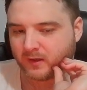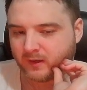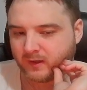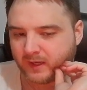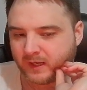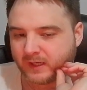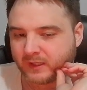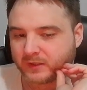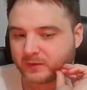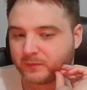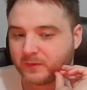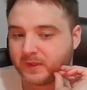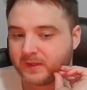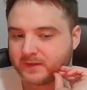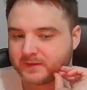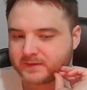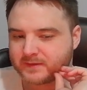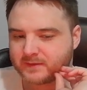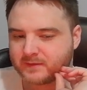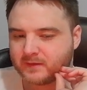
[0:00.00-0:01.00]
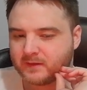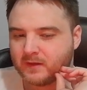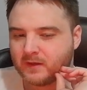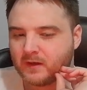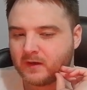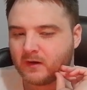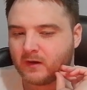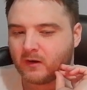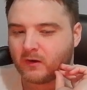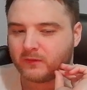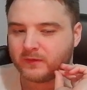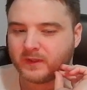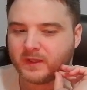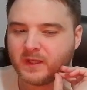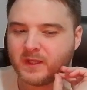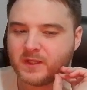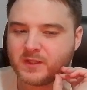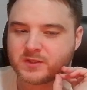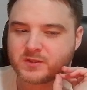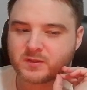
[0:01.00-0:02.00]
increase on
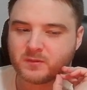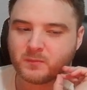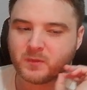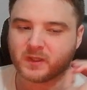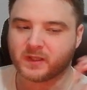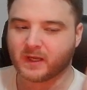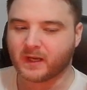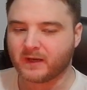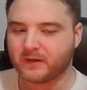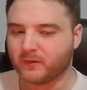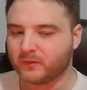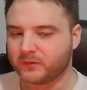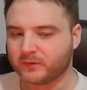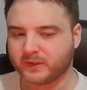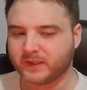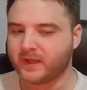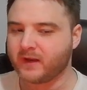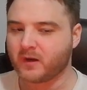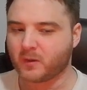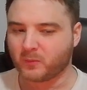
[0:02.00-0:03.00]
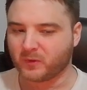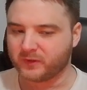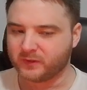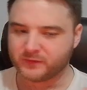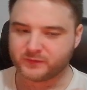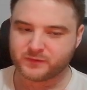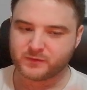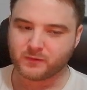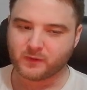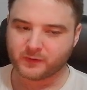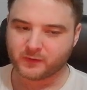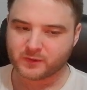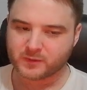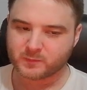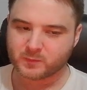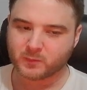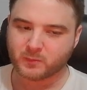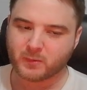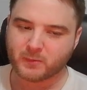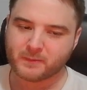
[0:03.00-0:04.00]
each, but I don't care about the 2 others
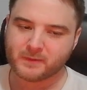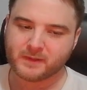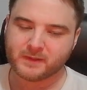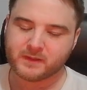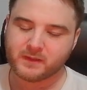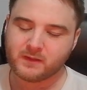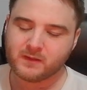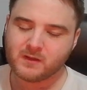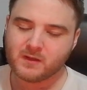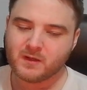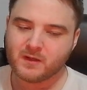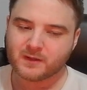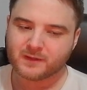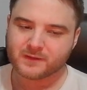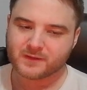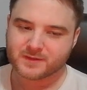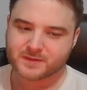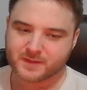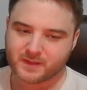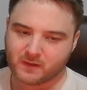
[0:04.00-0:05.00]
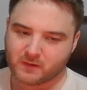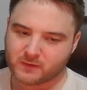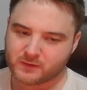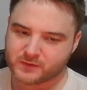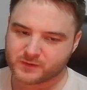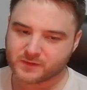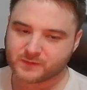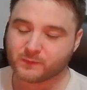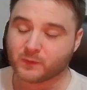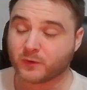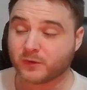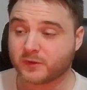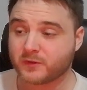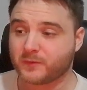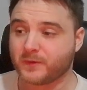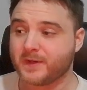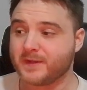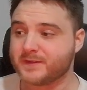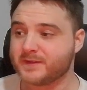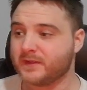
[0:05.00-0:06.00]
probability because they are just for
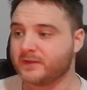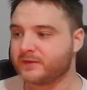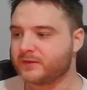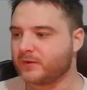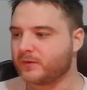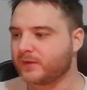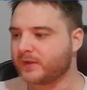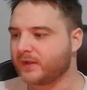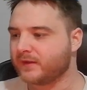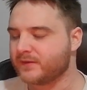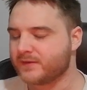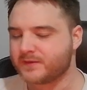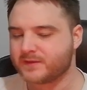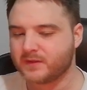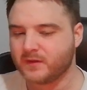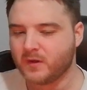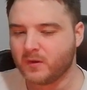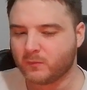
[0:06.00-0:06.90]
coins and tokens.